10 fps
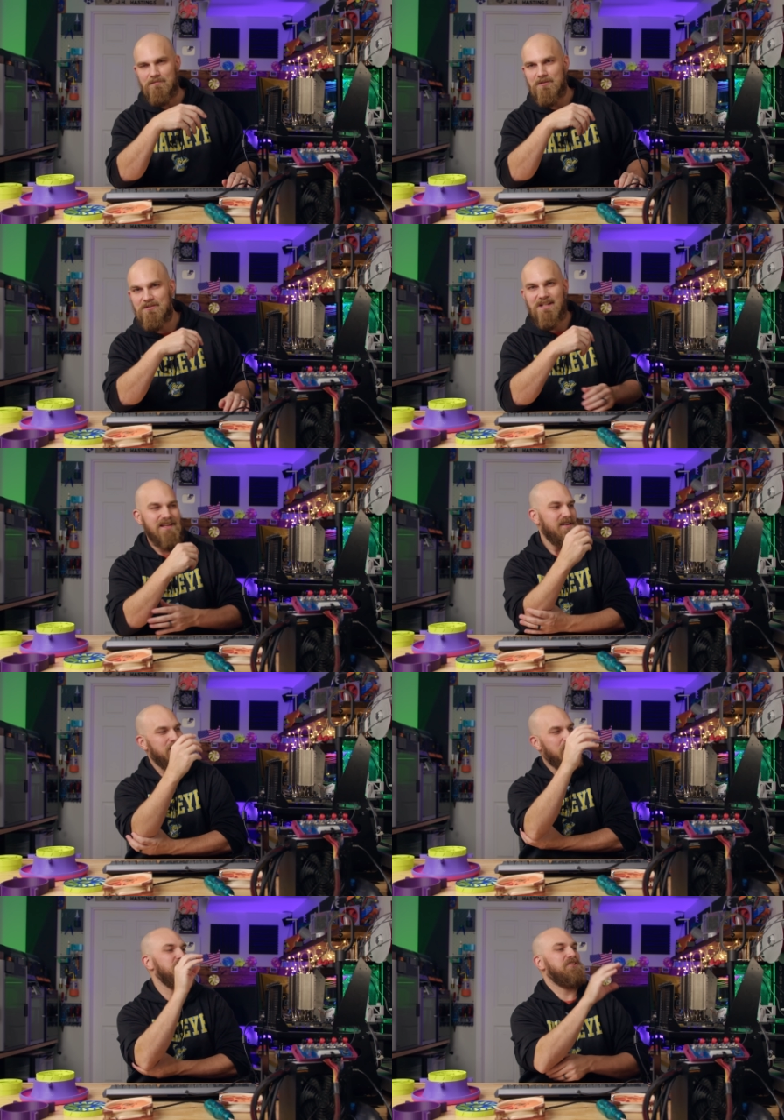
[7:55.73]
smoosh,
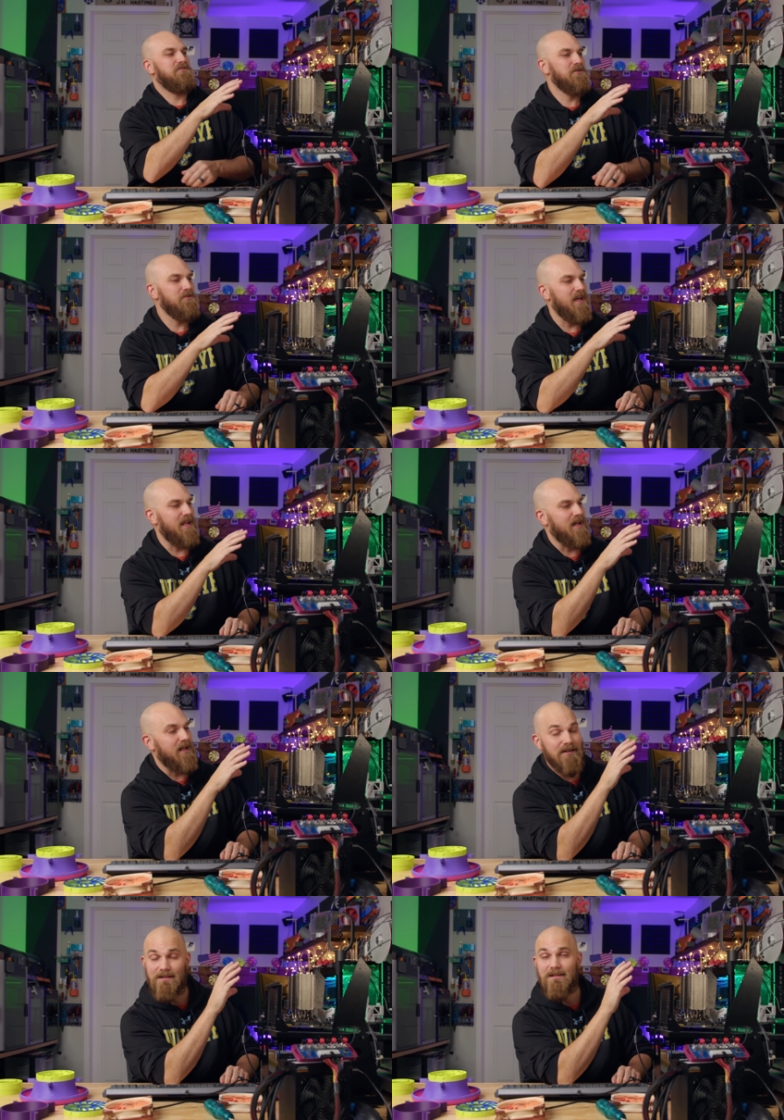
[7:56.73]
push through that,
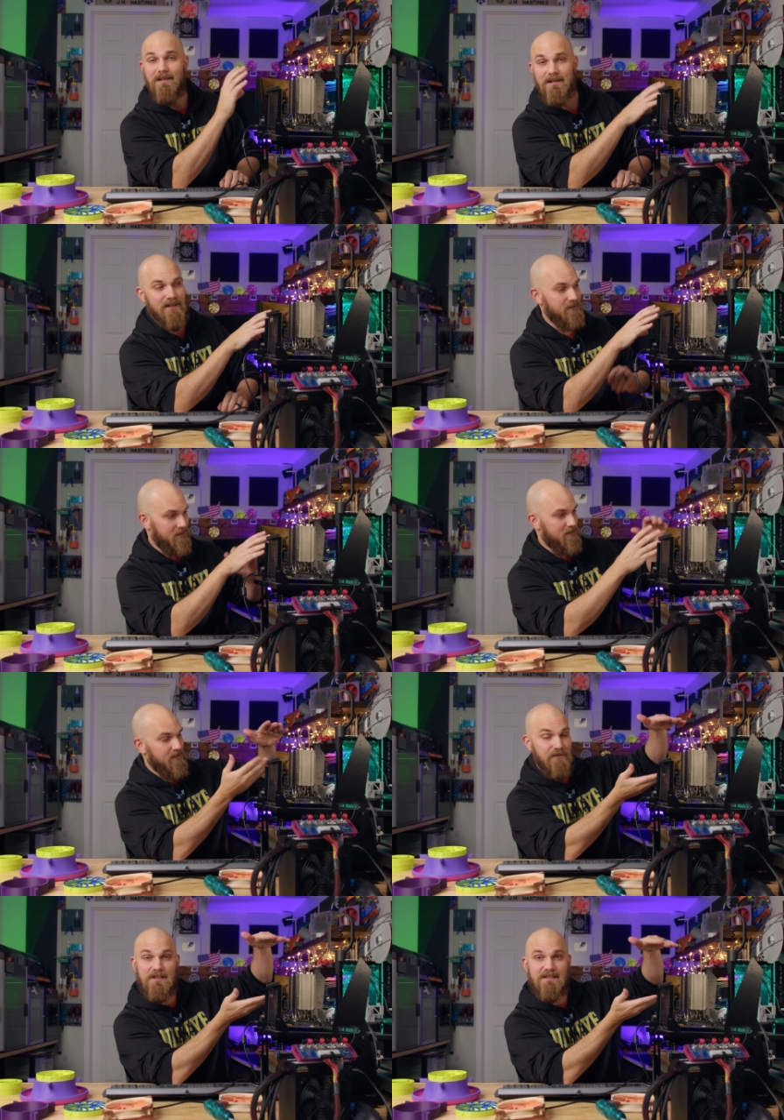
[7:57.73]
uh, that uh, the,
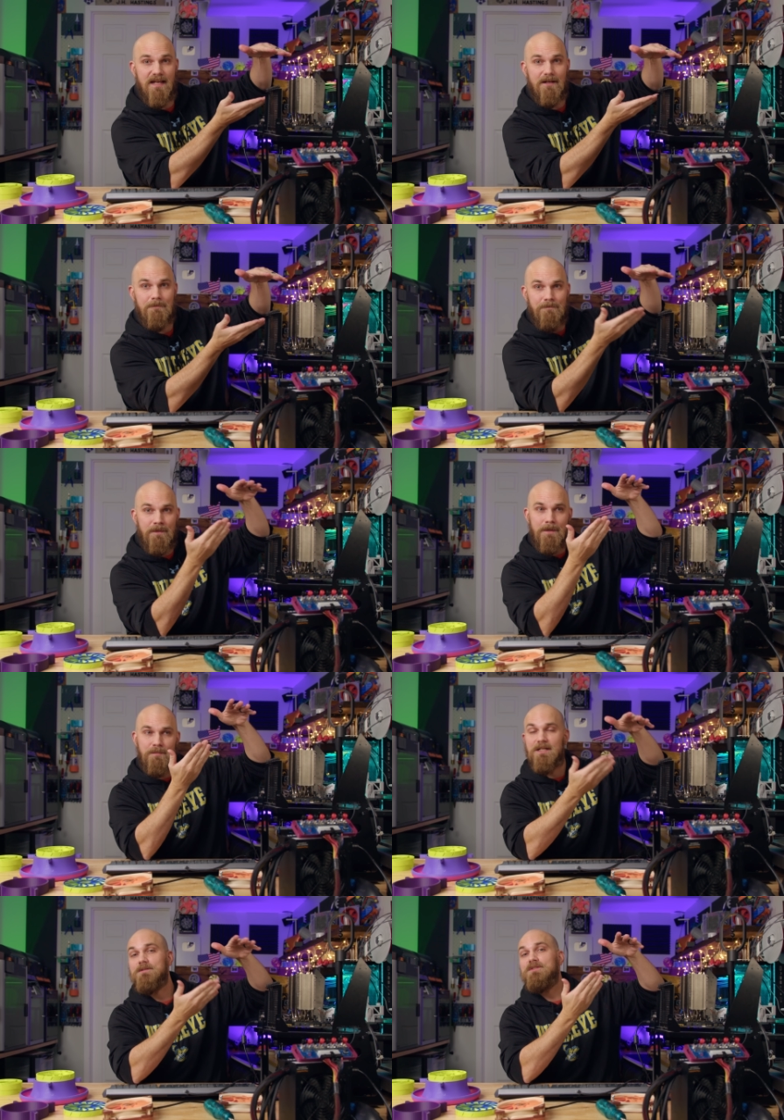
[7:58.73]
the fin stack,
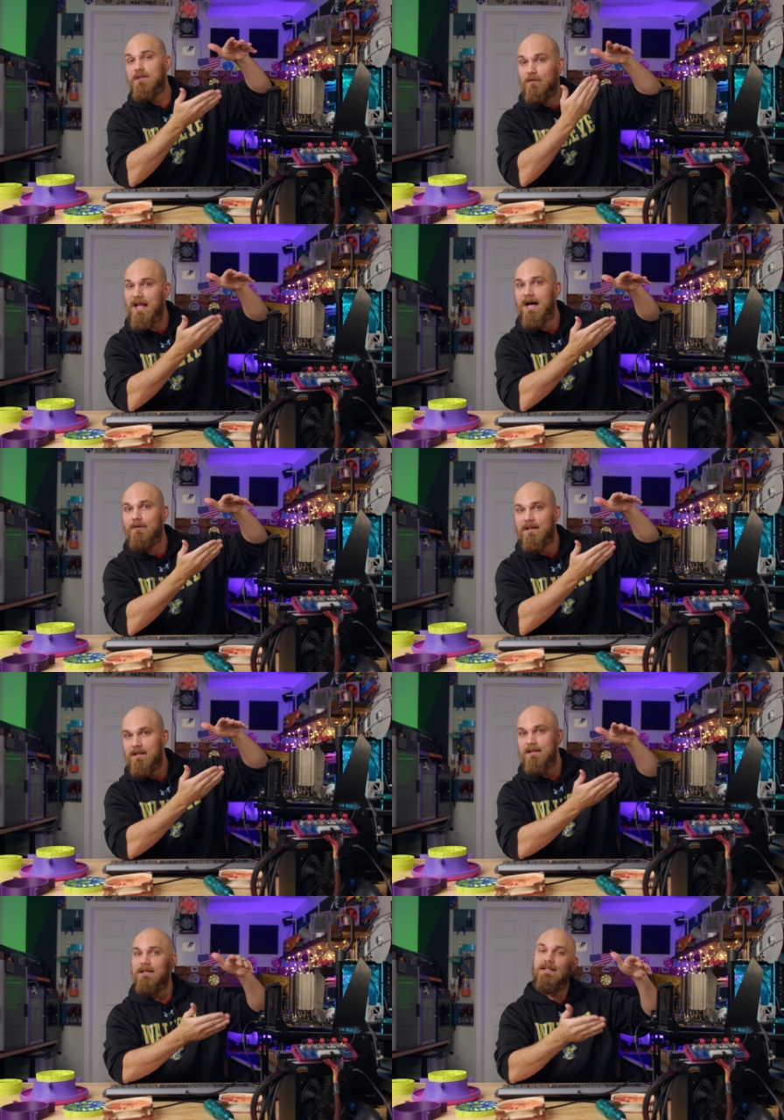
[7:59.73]
because it was so loud,
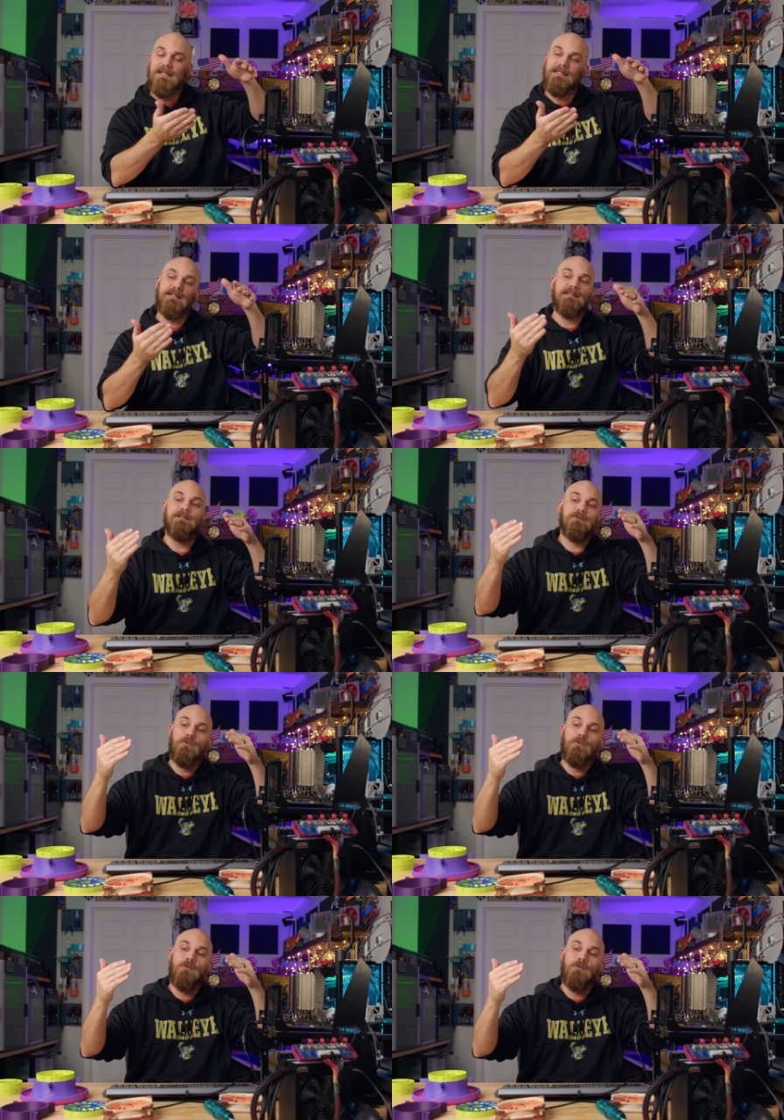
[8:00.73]
it kicked it